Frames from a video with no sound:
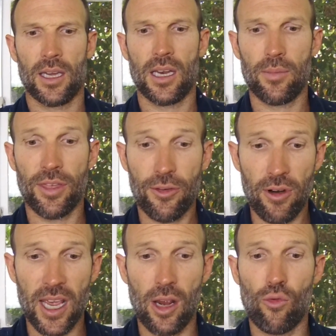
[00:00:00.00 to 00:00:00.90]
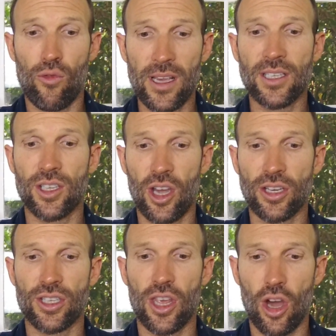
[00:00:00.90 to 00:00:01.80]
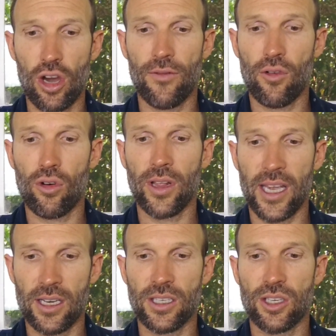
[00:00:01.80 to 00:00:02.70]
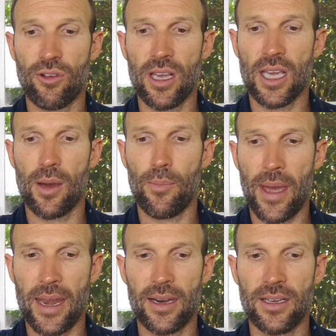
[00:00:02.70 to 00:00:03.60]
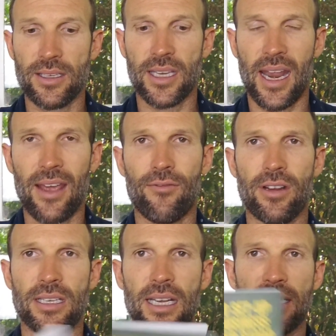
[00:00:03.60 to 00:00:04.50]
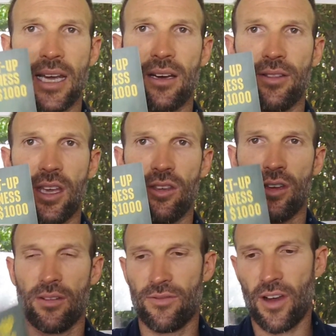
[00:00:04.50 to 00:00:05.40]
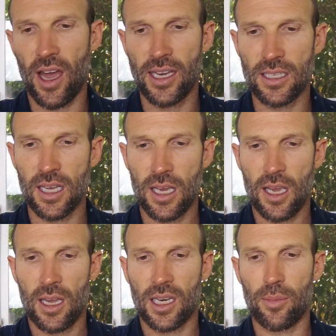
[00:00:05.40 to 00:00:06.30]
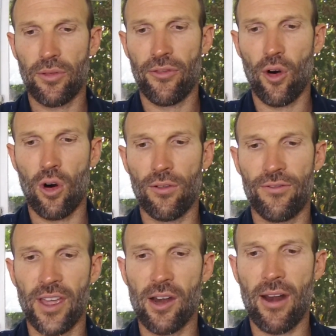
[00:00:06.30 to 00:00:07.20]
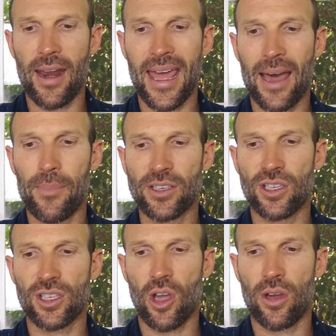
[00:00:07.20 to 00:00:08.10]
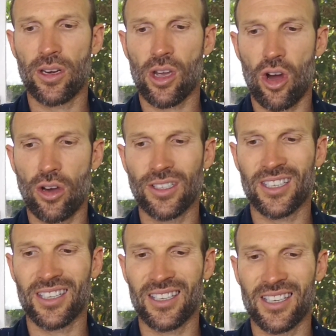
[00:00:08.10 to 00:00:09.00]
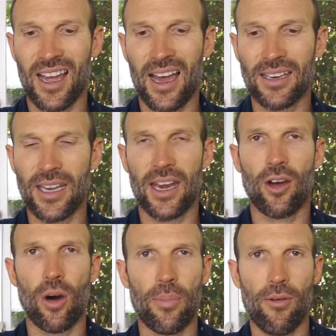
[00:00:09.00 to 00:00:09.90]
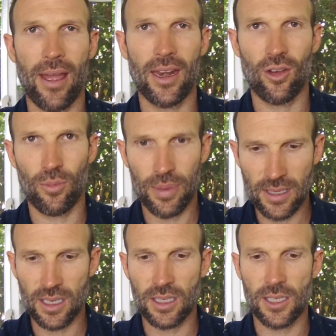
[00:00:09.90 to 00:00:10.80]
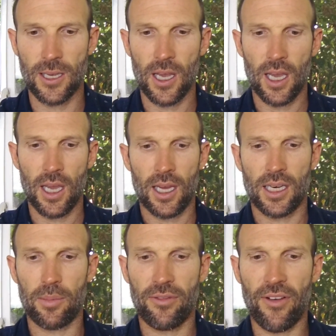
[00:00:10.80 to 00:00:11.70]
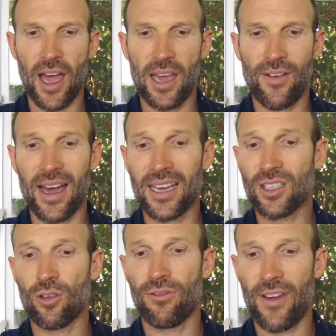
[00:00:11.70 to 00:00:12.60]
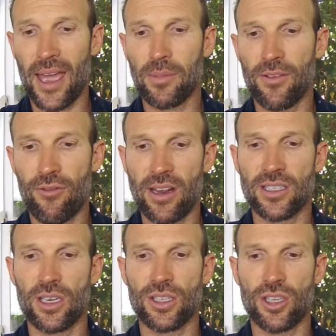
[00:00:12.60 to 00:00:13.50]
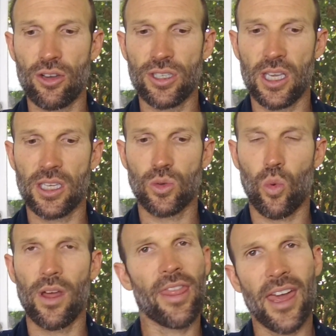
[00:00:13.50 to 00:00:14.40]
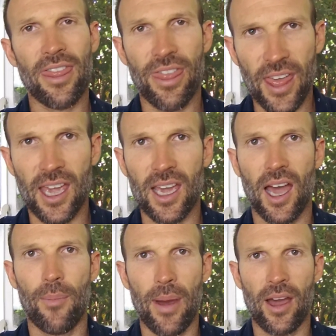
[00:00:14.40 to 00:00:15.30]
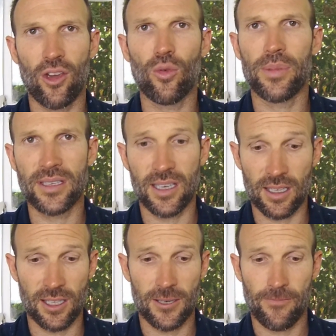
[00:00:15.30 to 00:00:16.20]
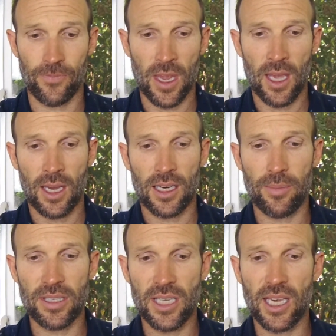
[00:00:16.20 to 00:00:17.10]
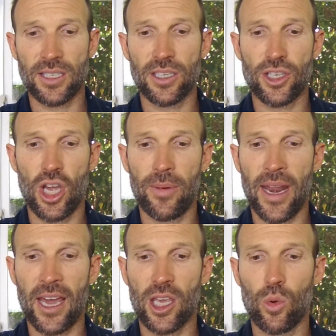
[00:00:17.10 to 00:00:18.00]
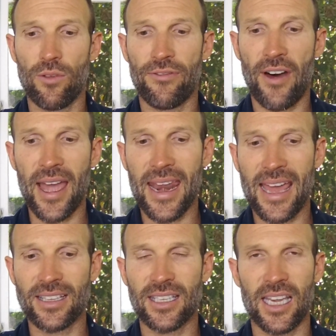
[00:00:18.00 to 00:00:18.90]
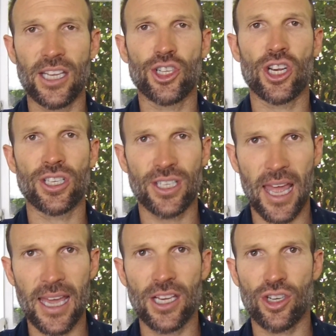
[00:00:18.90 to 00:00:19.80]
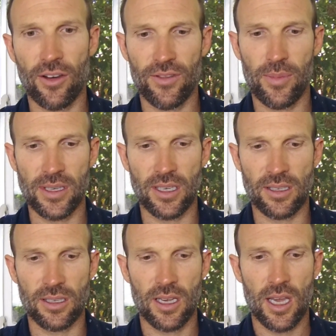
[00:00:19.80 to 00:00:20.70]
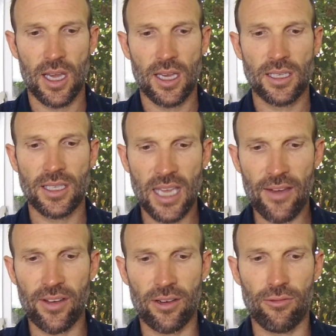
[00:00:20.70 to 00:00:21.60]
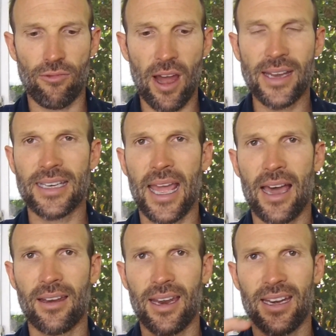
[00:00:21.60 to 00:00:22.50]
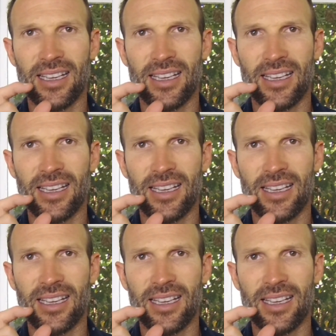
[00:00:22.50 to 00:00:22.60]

Number three, research the overall industry, competitors, and every detail that you can find. Number four, figure out how much it's going to cost to start and operate your business. Number five, ask your family, friends, and associates what they think about your business. Number six, determine how you will finance each stage of the business. Seven, write down an